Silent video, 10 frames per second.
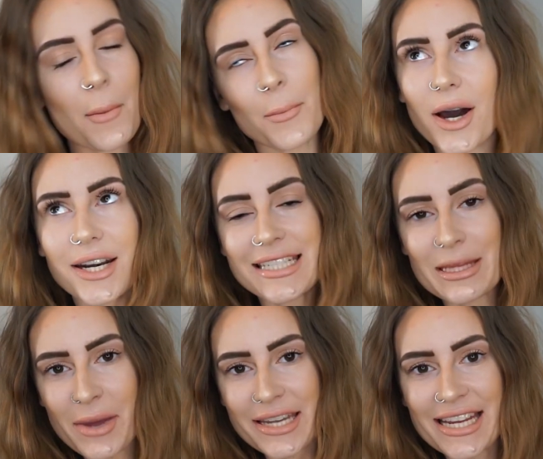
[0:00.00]
Minus
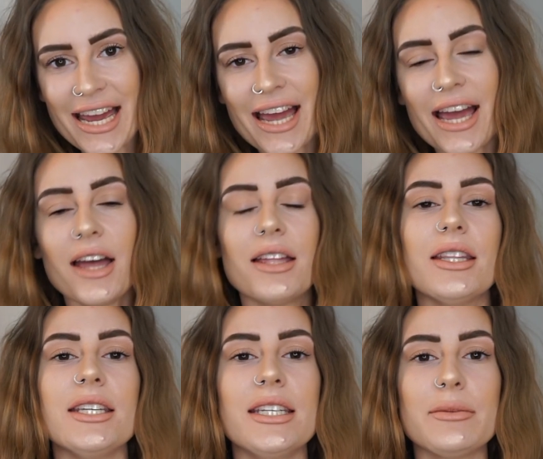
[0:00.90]
the bed hair,
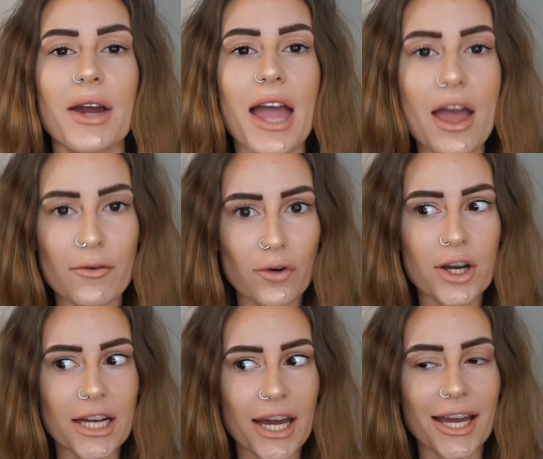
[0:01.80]
this is my
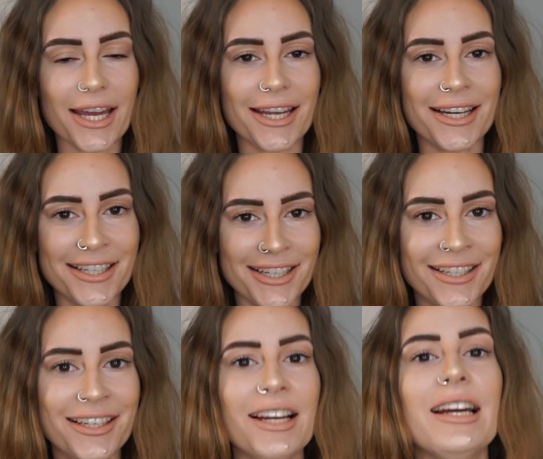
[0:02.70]
everyday
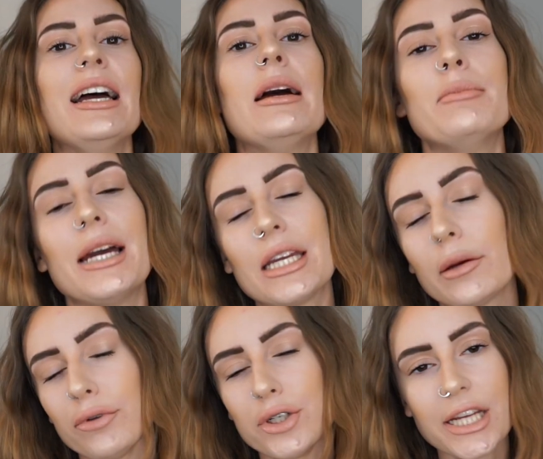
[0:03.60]

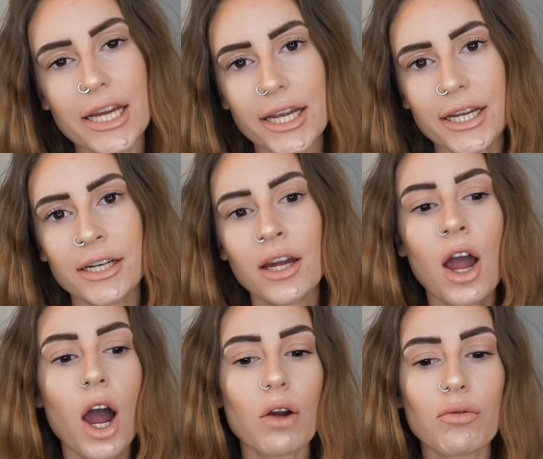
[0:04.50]
makeup routine.
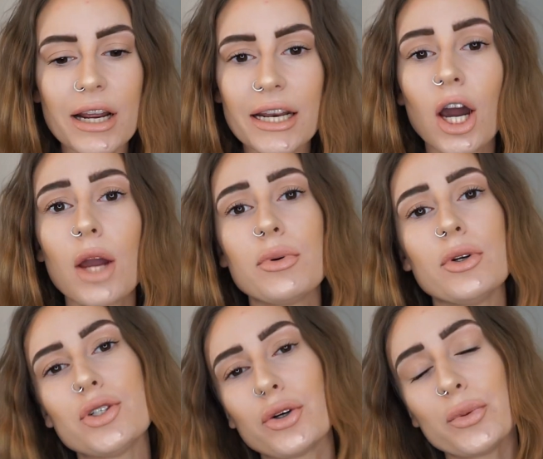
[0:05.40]
I really hope
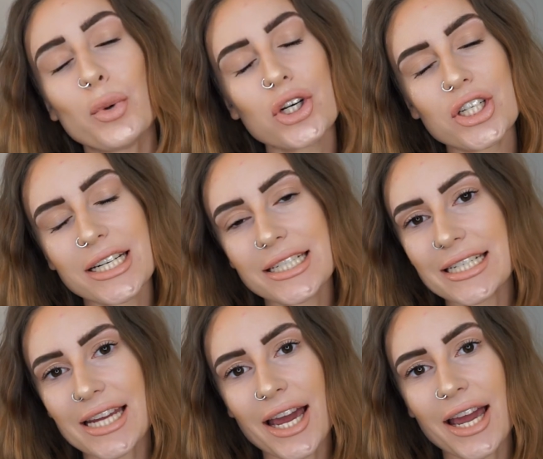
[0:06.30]
you enjoyed watching
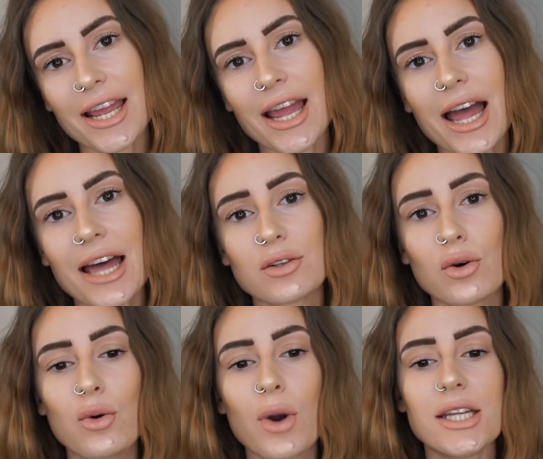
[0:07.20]
today. As
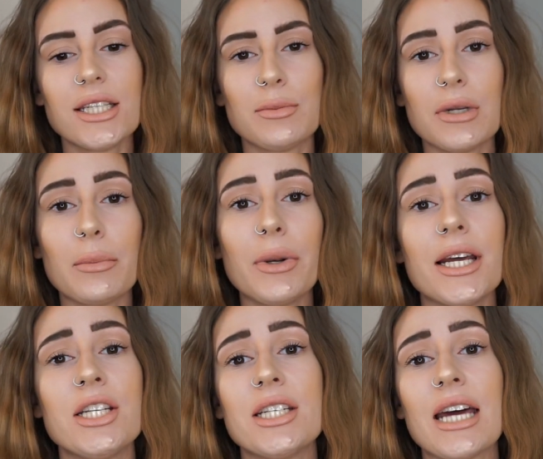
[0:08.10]
always, it's been a
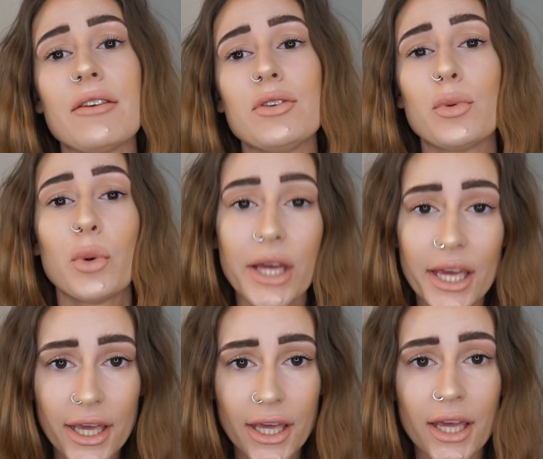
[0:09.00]
pleasure to have you all
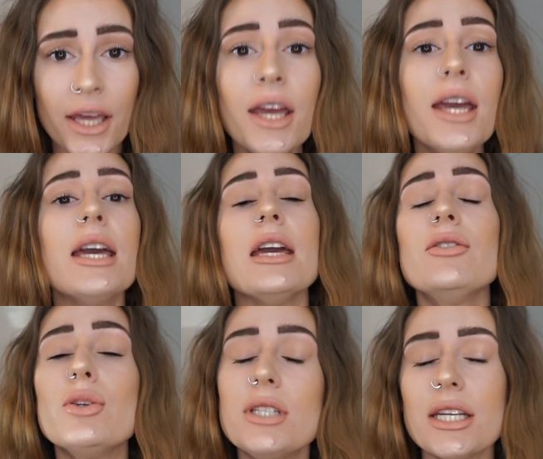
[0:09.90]
here.
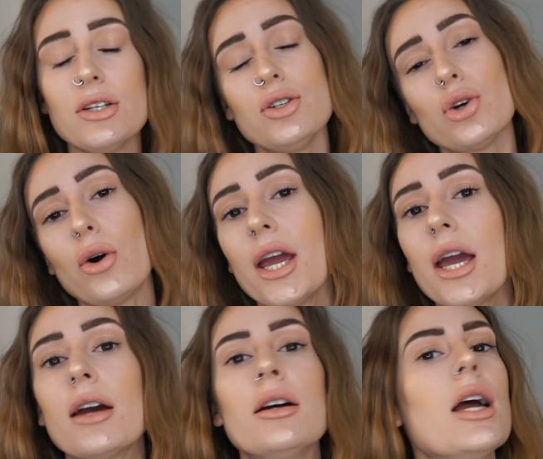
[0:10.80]
If you did enjoy
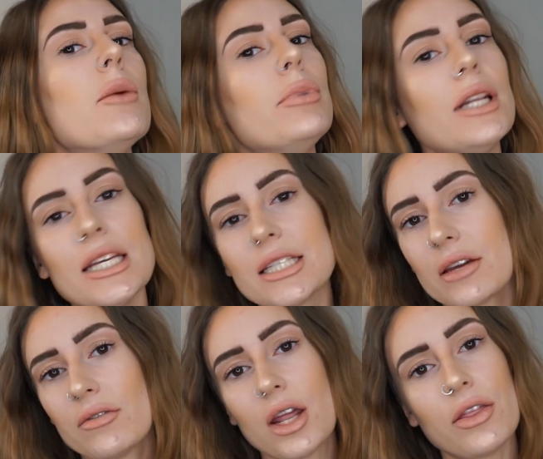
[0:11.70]
it, please
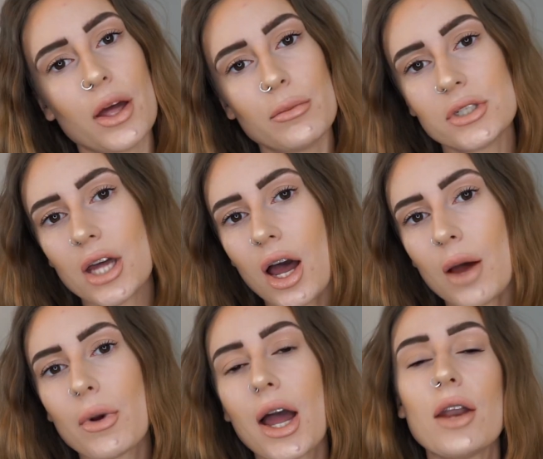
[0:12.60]
give it a thumbs
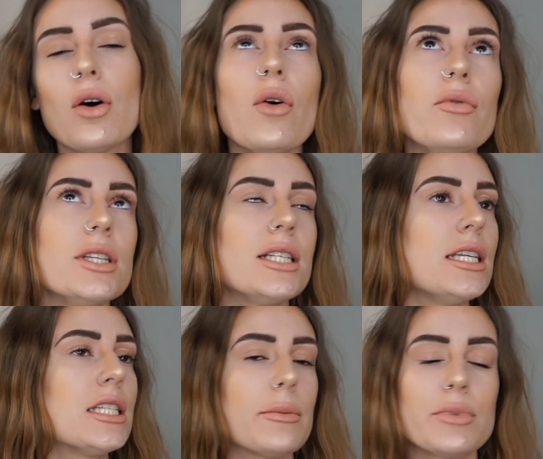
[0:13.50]
up and
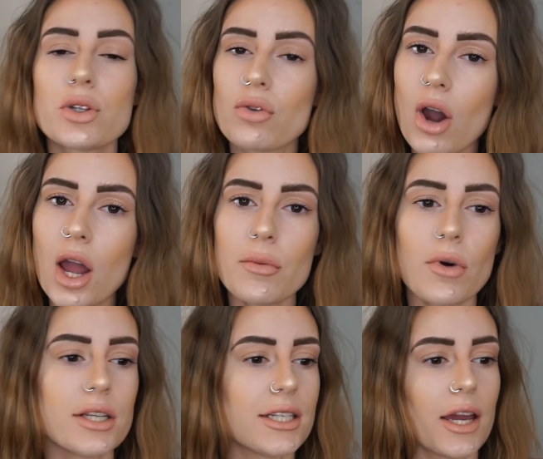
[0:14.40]
obviously subscribe.
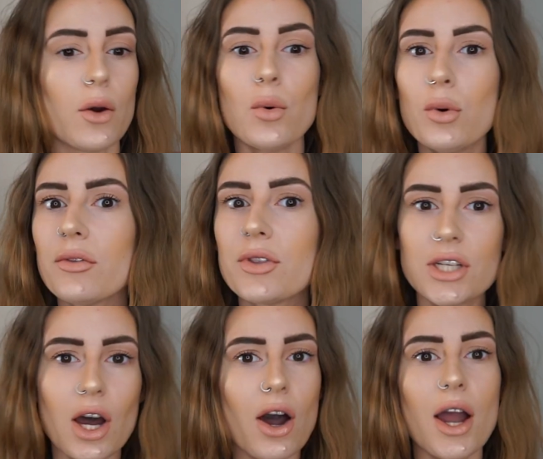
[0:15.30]
I say it all of the
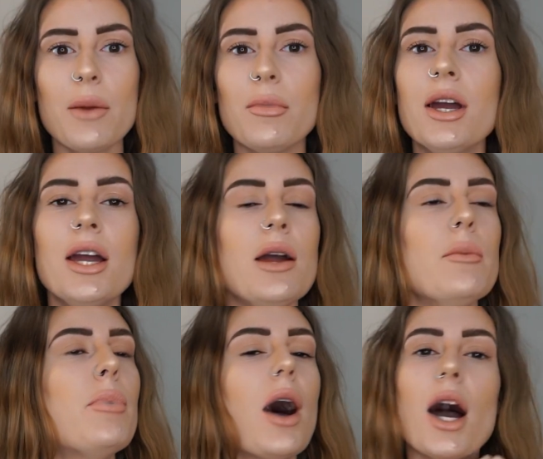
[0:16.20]
time,
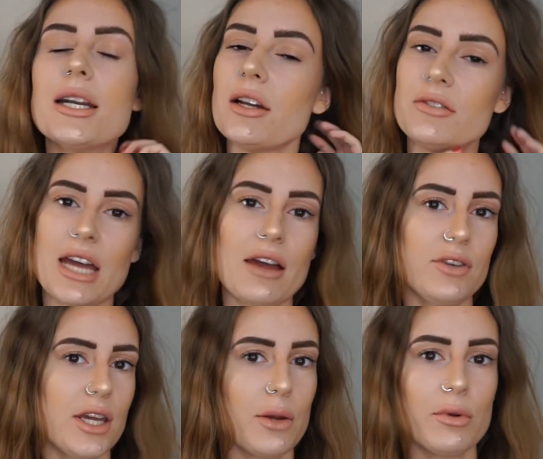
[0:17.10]
but I'd love to have
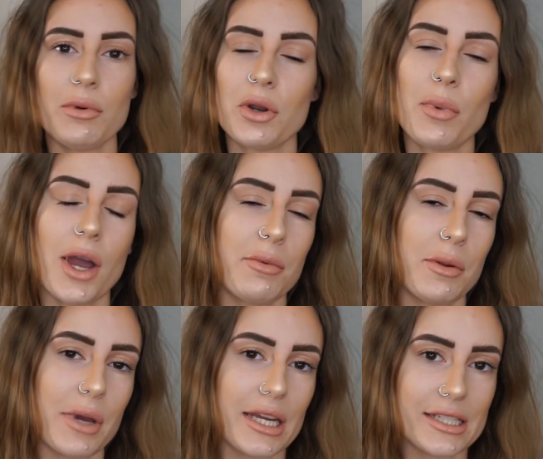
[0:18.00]
you here with me on a
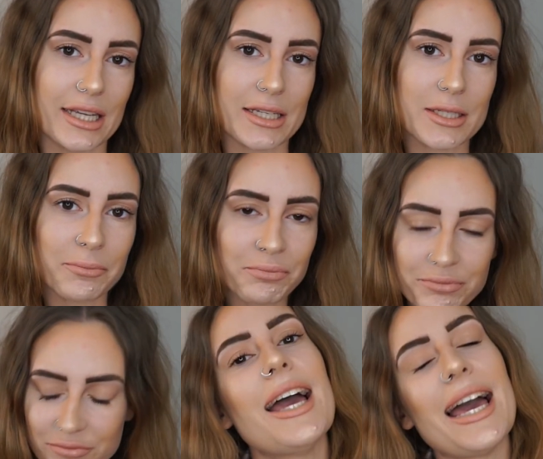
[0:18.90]
permanent basis.
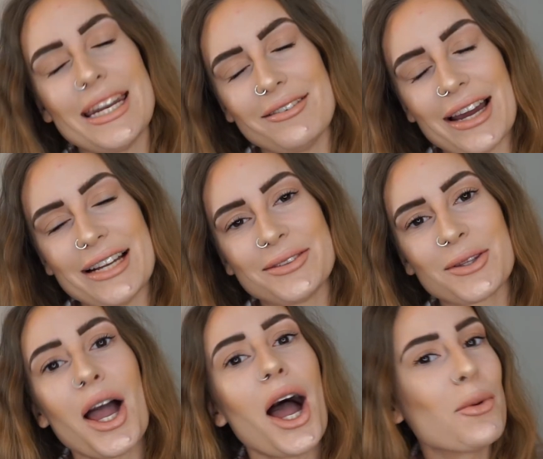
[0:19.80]
Anyway,
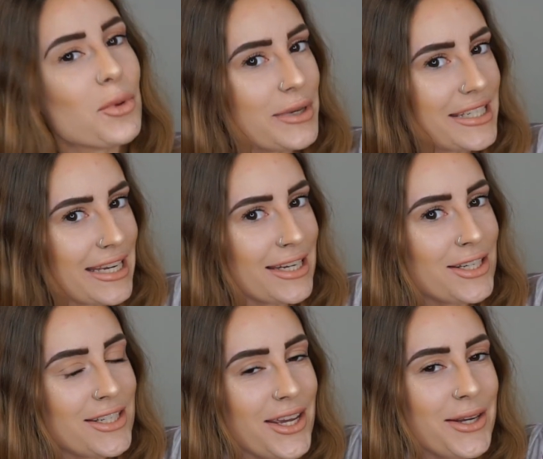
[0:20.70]
I will be seeing
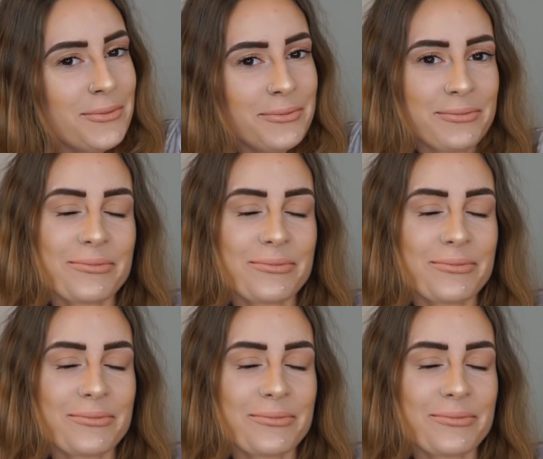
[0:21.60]
you soon.